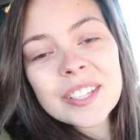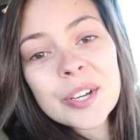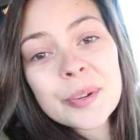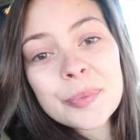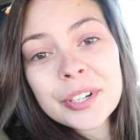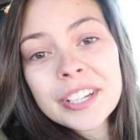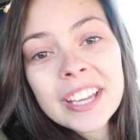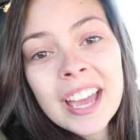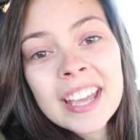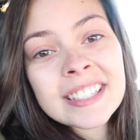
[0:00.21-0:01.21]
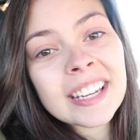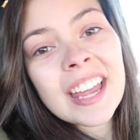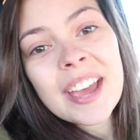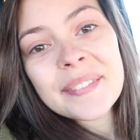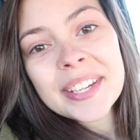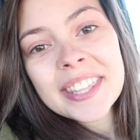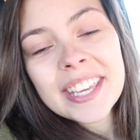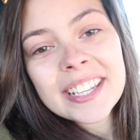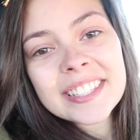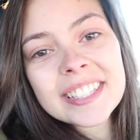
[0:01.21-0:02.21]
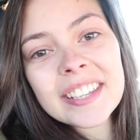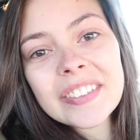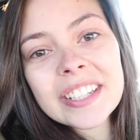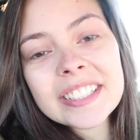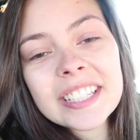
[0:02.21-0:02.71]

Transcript: Good morning guys, and happy Thanksgiving.